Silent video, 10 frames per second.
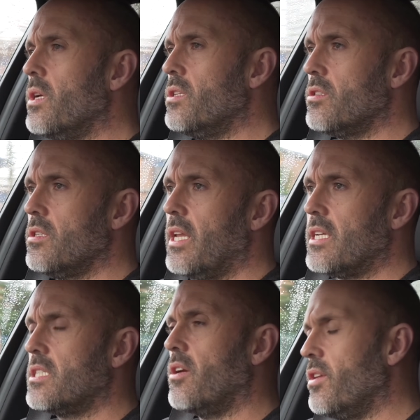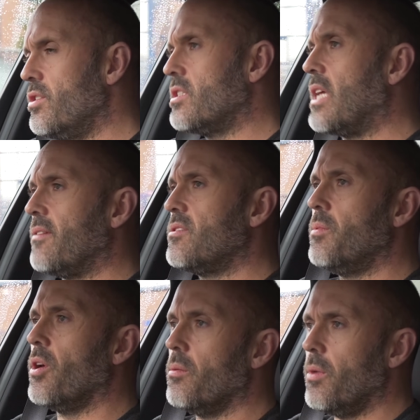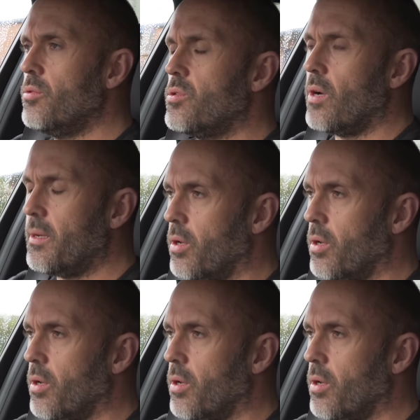It doesn't necessarily just have to be on a motorway,